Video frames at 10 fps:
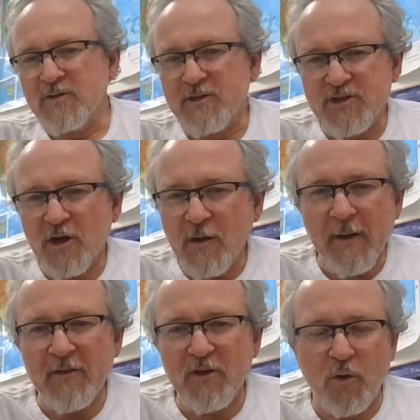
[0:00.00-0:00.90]
So let's talk
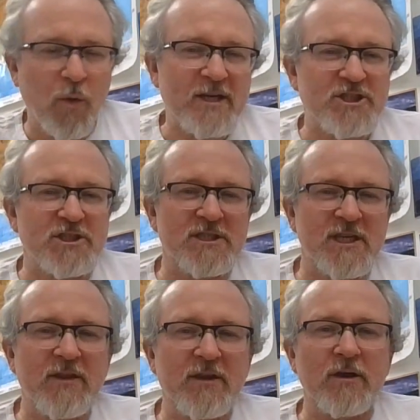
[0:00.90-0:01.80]
about the
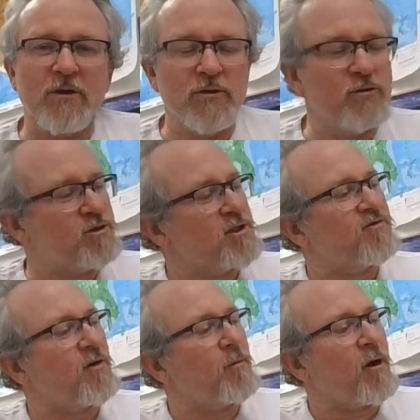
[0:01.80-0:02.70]
questions and the
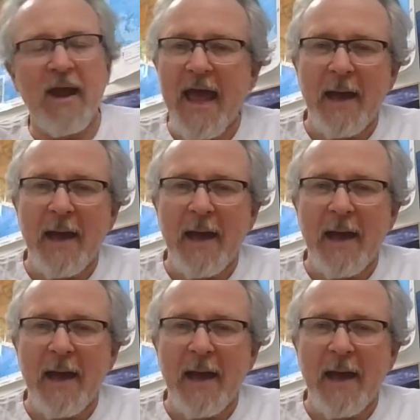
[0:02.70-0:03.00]
conclusions from our